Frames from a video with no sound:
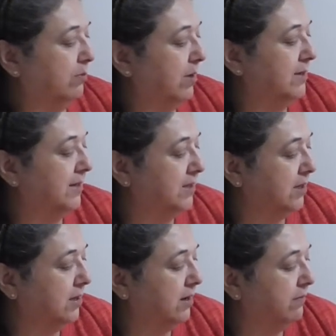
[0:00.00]

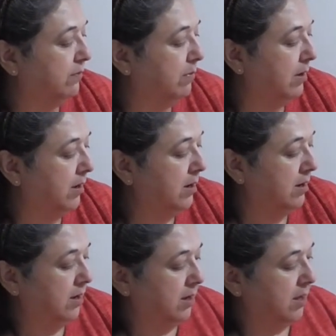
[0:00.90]
processing day for me.
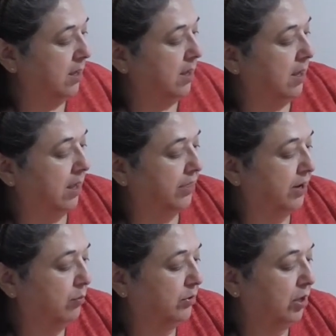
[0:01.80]
I
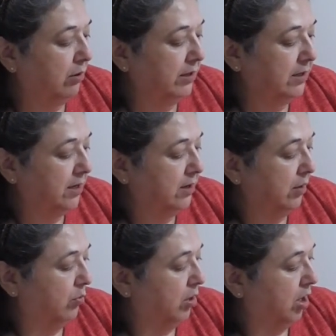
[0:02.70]
think we're totally done
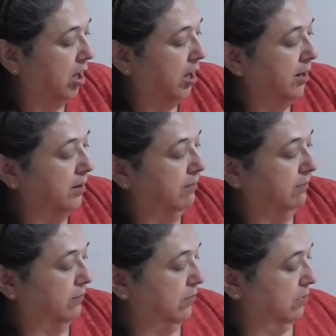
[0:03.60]
and we're caught
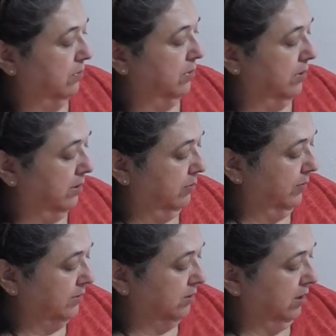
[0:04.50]
up for the
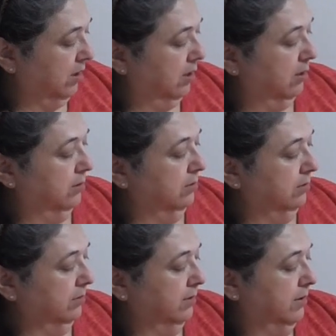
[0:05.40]
rest of the year.
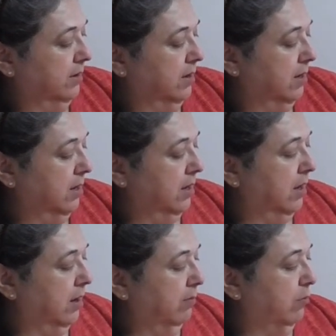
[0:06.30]

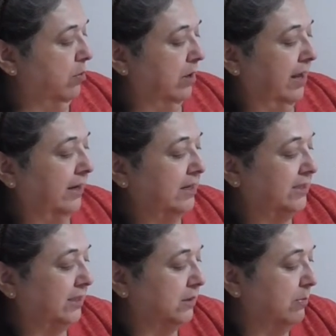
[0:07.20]
More than likely
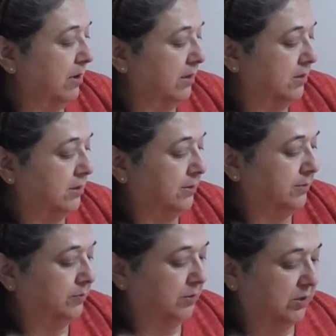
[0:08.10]
6 months.
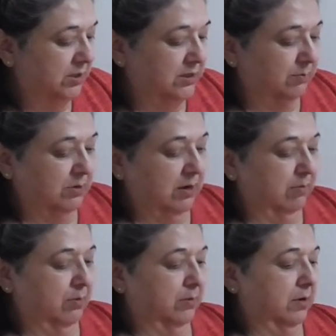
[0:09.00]
This is
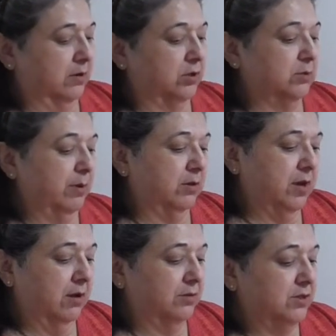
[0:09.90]
September. Excuse me,
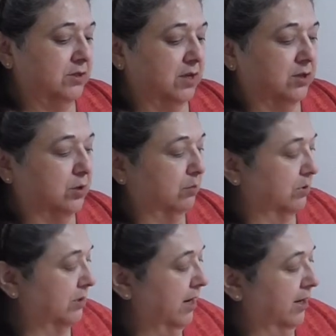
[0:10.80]
no, this is October
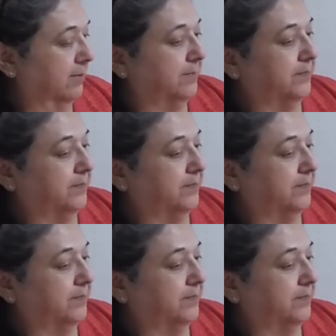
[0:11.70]
2nd.